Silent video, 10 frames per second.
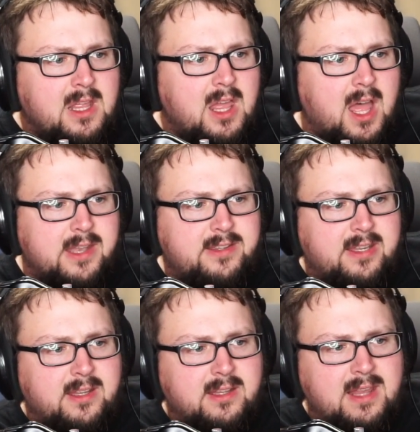
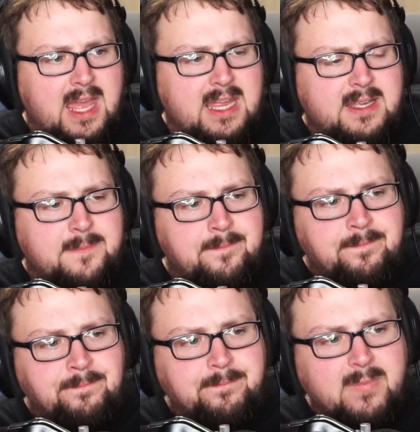Until, like,
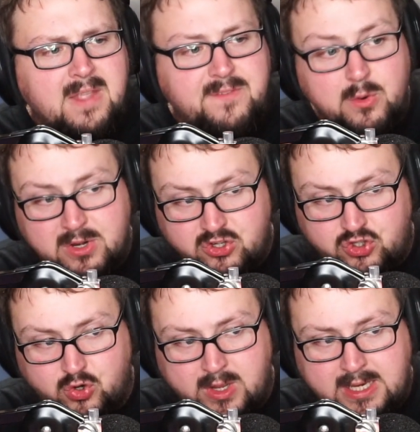if you're
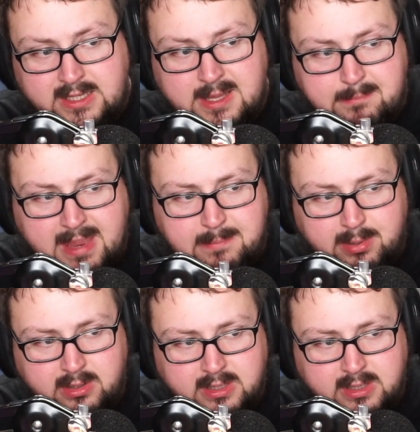enjoying the maple,